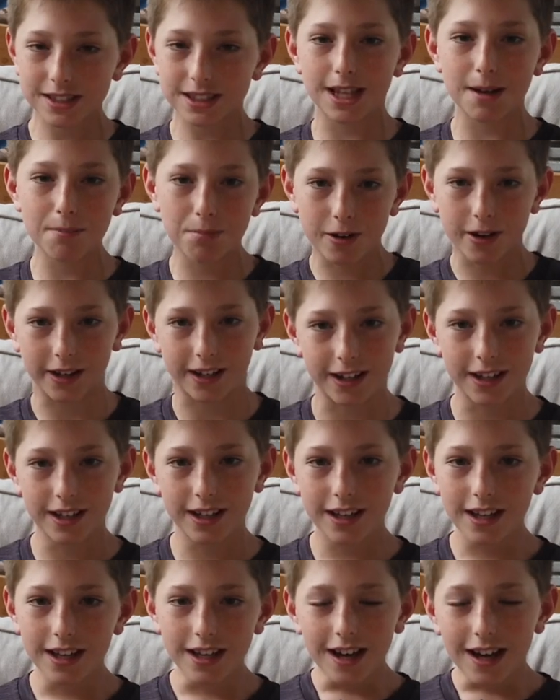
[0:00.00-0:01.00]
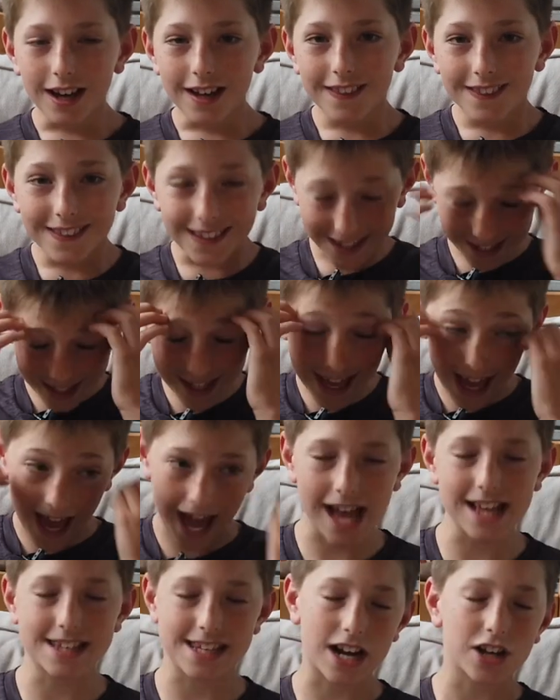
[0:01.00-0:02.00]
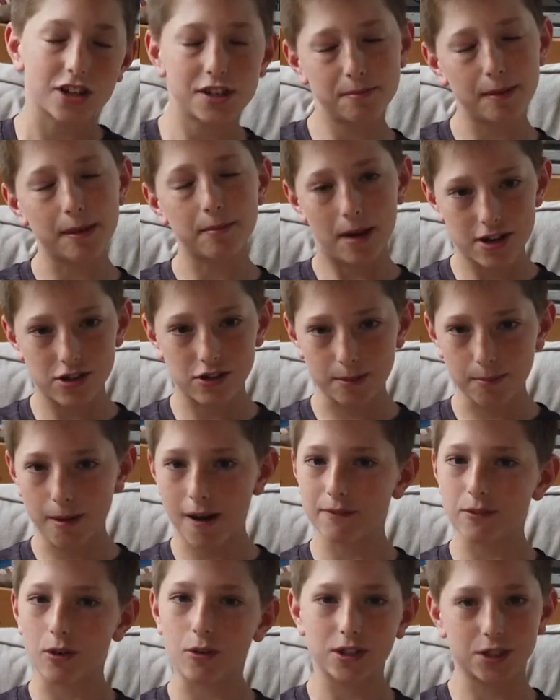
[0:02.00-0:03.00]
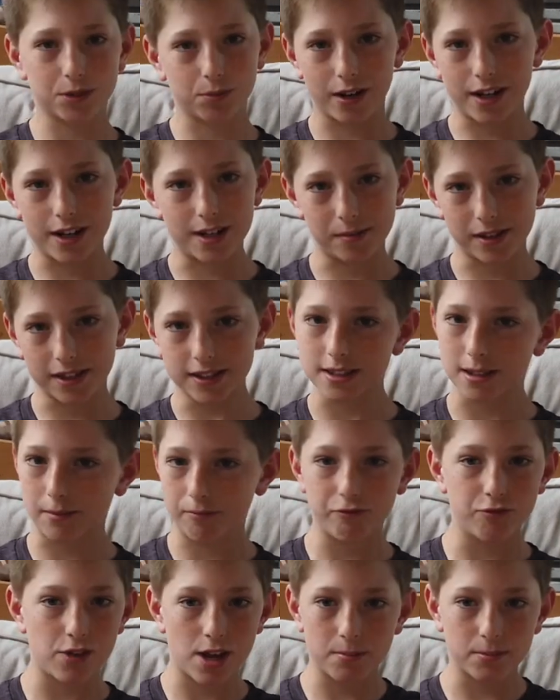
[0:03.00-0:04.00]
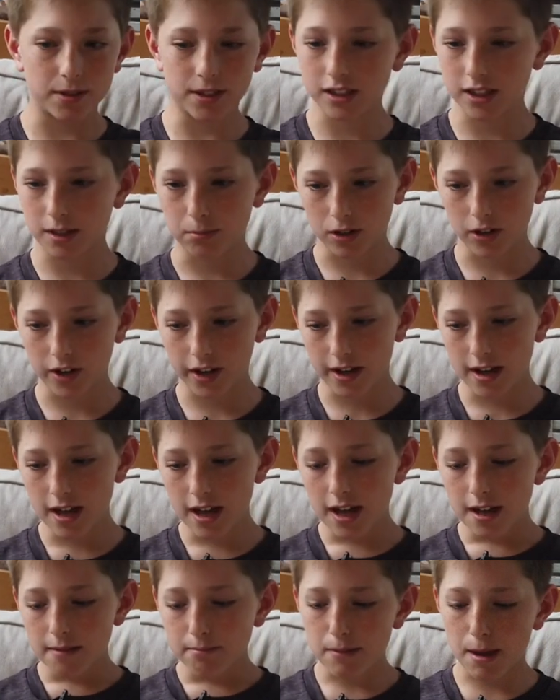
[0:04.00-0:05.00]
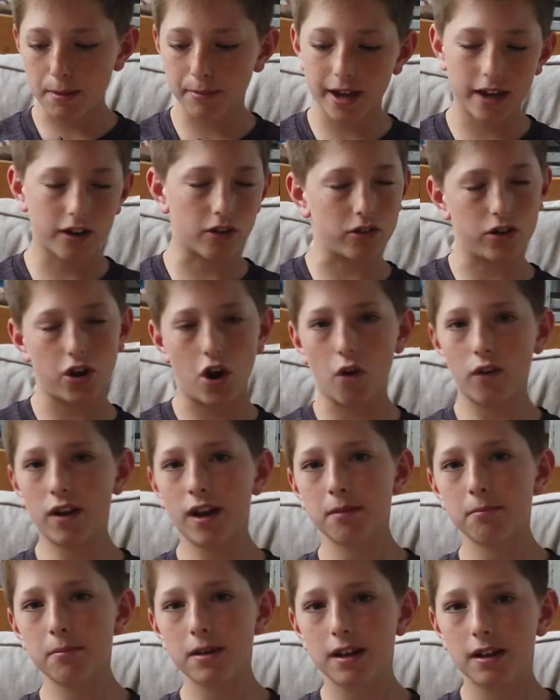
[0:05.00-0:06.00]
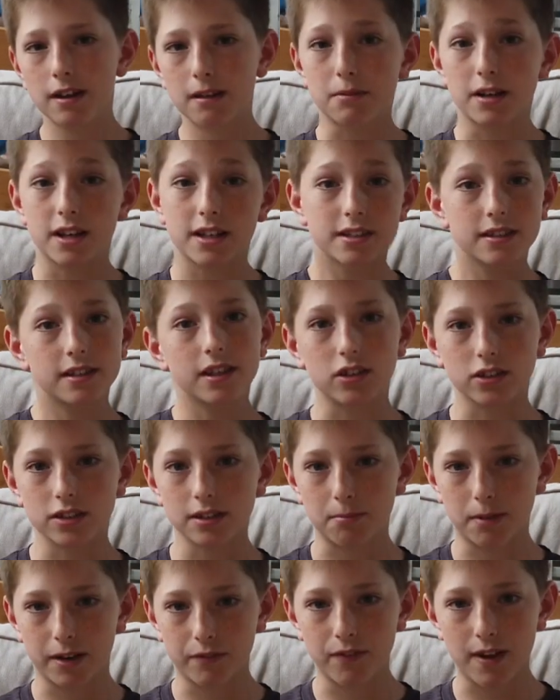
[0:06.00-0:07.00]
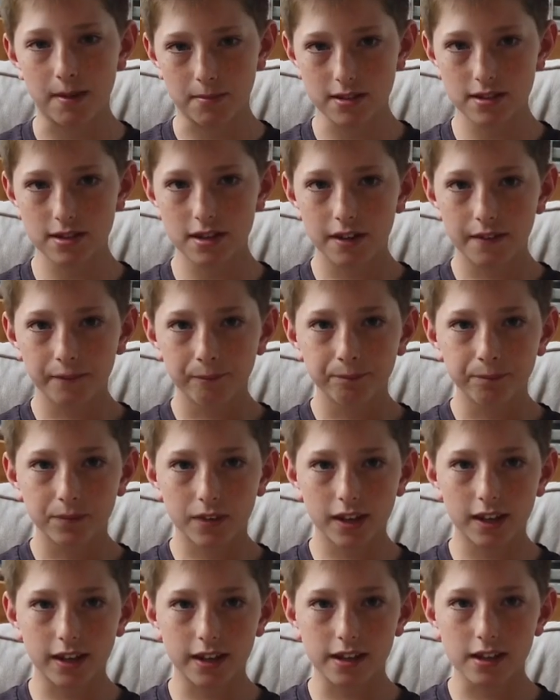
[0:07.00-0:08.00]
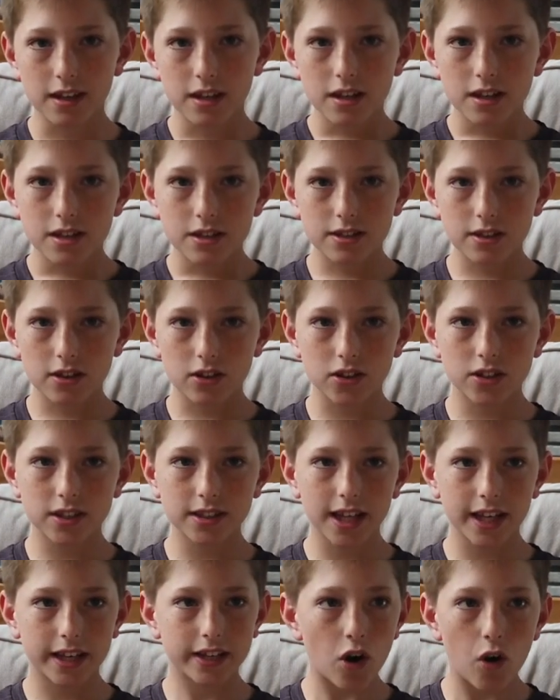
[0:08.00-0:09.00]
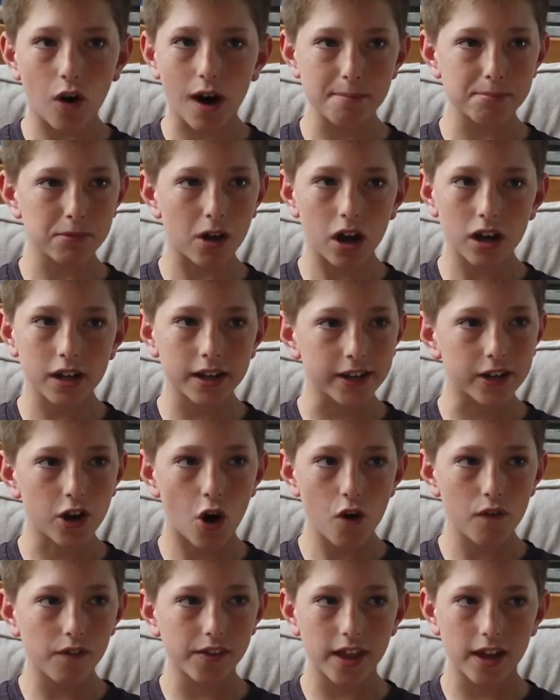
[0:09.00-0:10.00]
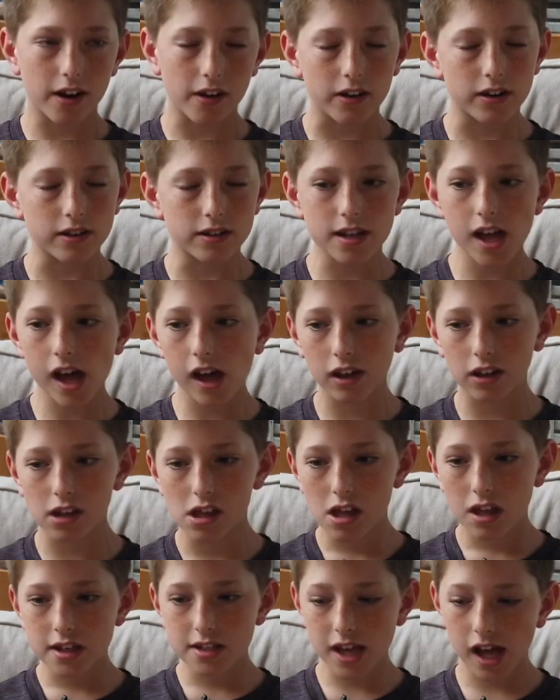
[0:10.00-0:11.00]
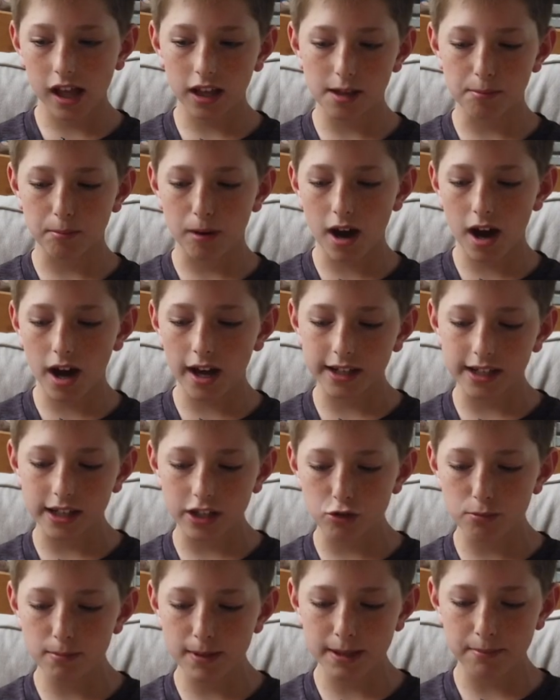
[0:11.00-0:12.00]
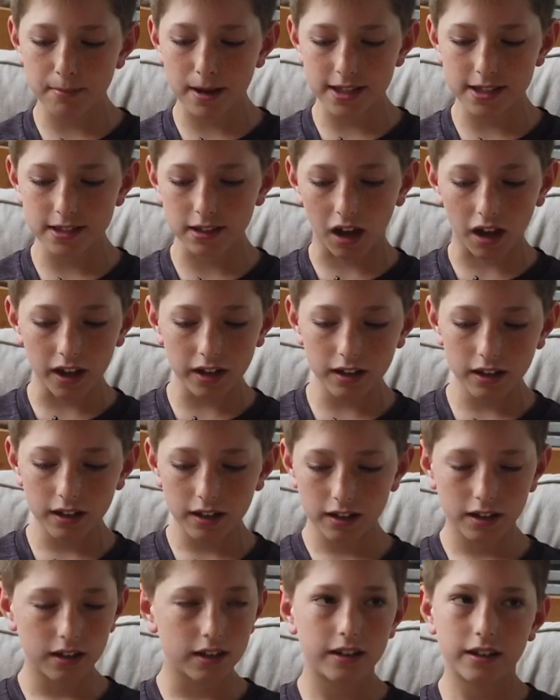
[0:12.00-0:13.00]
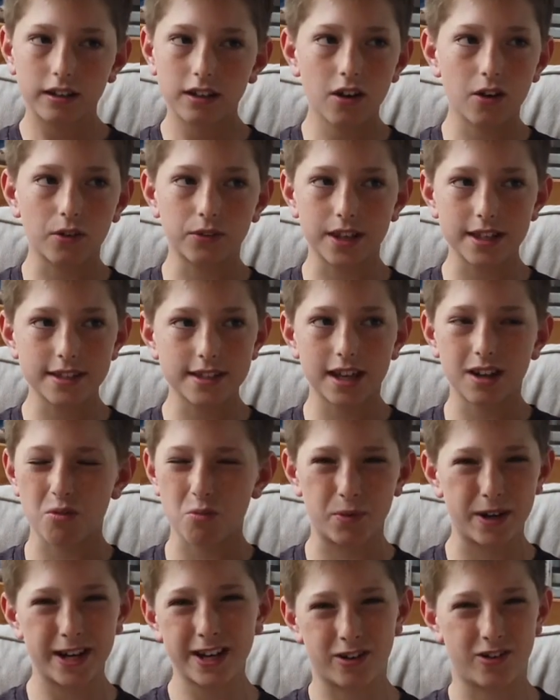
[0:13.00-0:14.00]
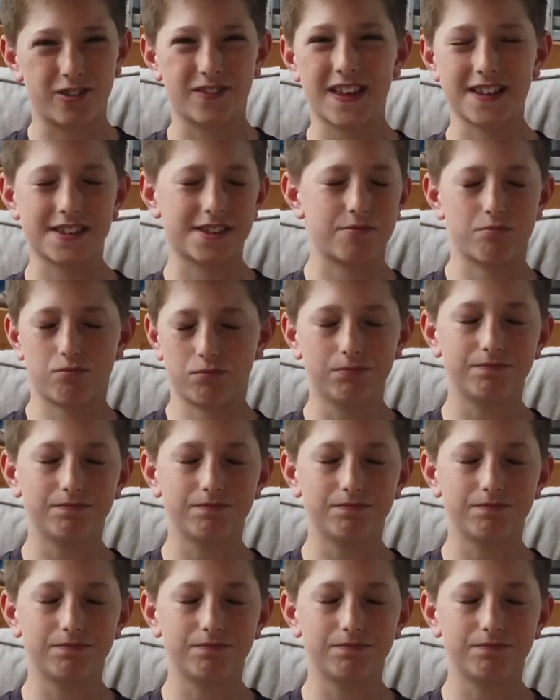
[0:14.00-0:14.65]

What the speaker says: celebrity. It has actually been my dream. I've always wanted to meet some famous celebrity. Maybe I don't know him, but it's still somebody famous. And so she's like, no, I'm not gonna go over there and tell him, hi, can you meet my son? No, that's like weird. That's,